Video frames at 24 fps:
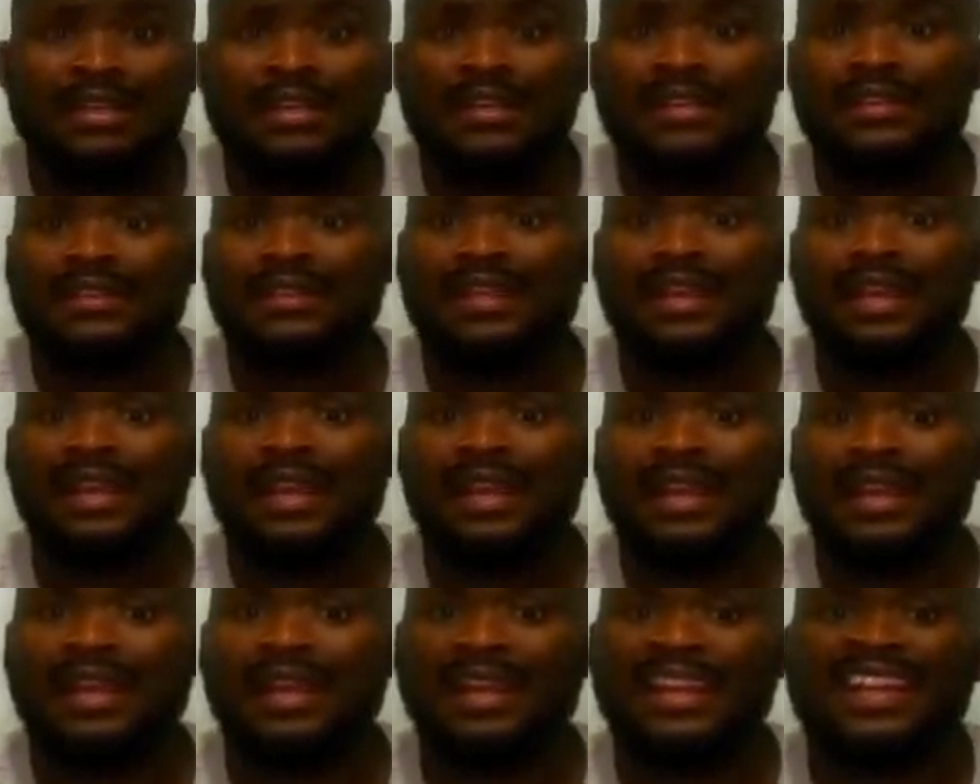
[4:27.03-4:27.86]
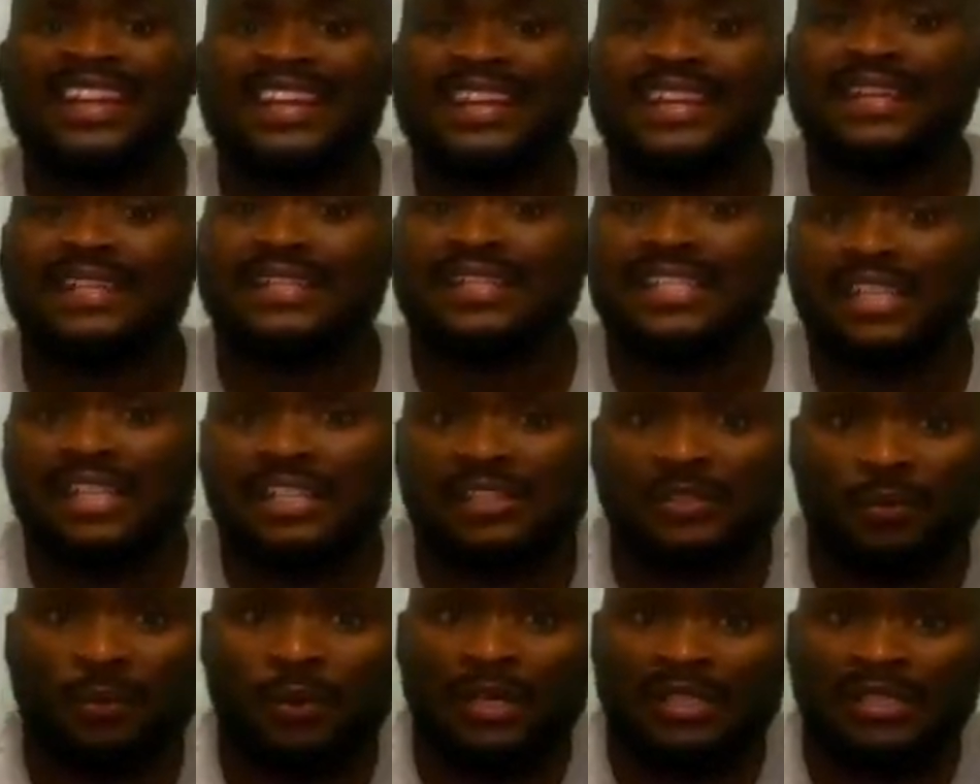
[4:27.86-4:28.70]
the
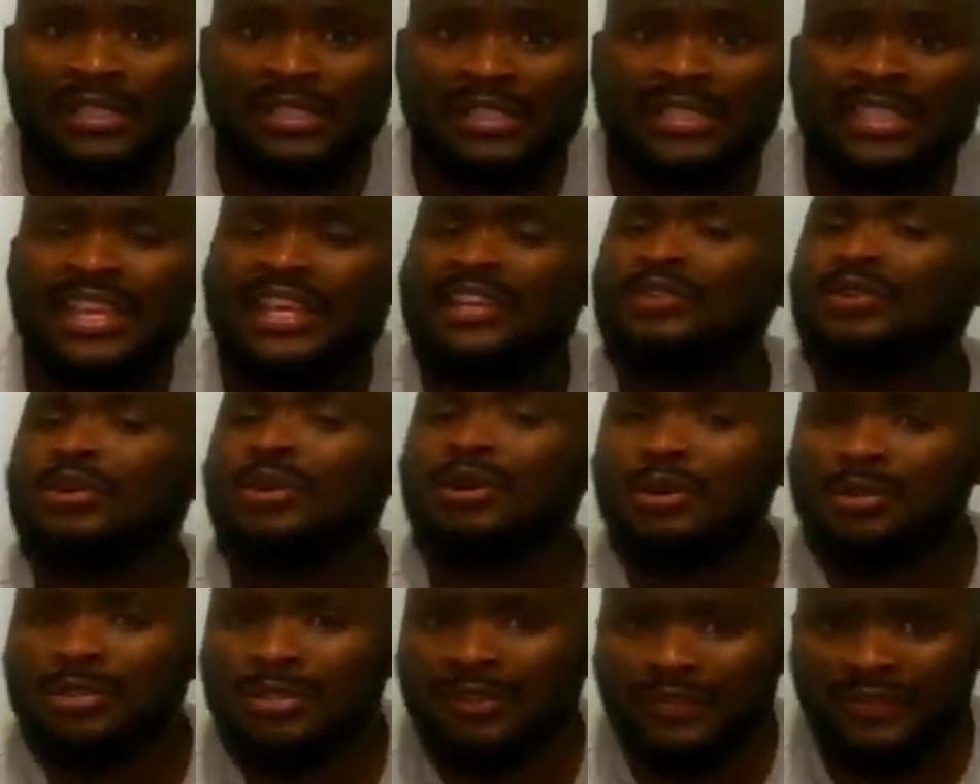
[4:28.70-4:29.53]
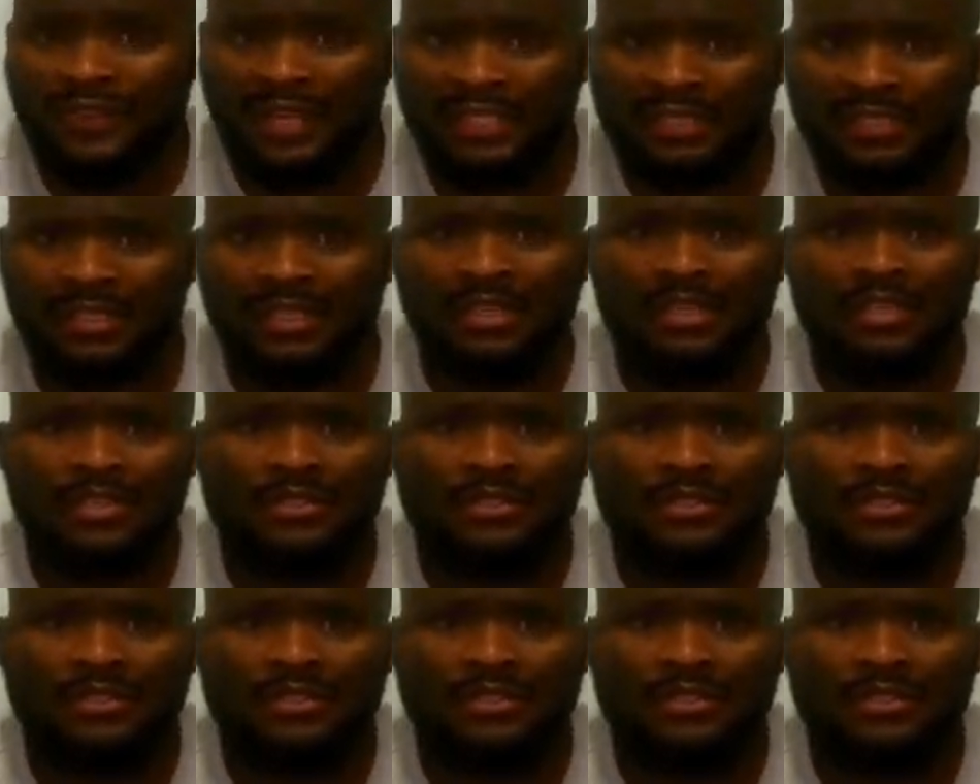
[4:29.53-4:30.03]
anxious ones, and all of that.